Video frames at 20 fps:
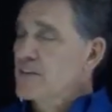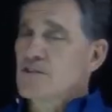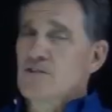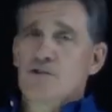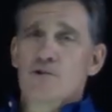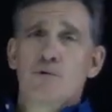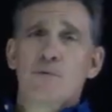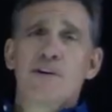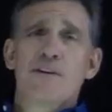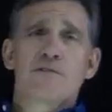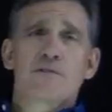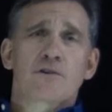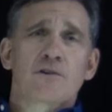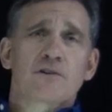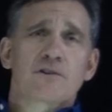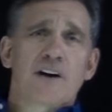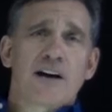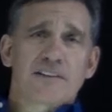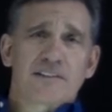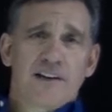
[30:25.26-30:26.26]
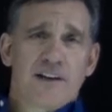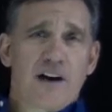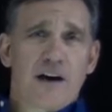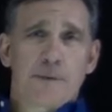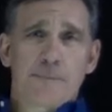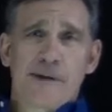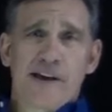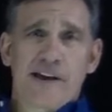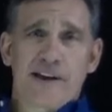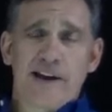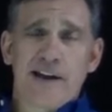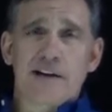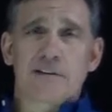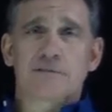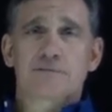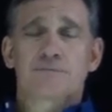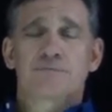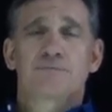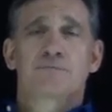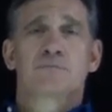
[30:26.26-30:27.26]
you either look like the odd man
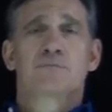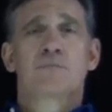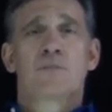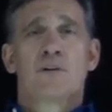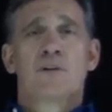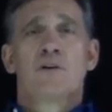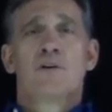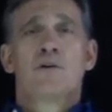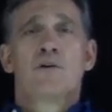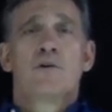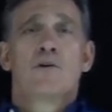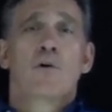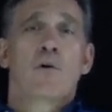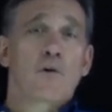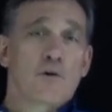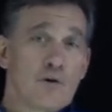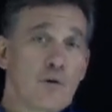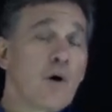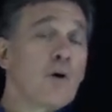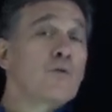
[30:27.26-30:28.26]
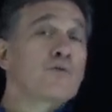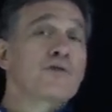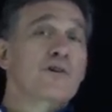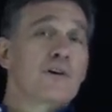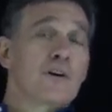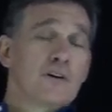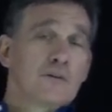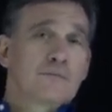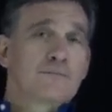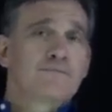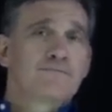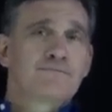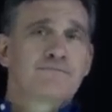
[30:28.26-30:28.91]
out or you hold your own.